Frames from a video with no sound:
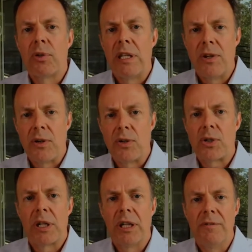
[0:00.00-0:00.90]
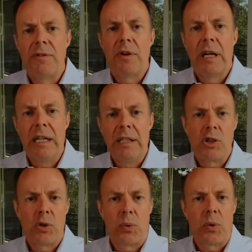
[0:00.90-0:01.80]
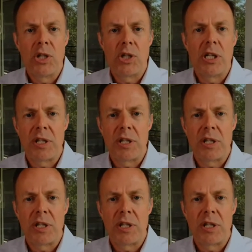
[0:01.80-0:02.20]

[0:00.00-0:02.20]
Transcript: years of shortages.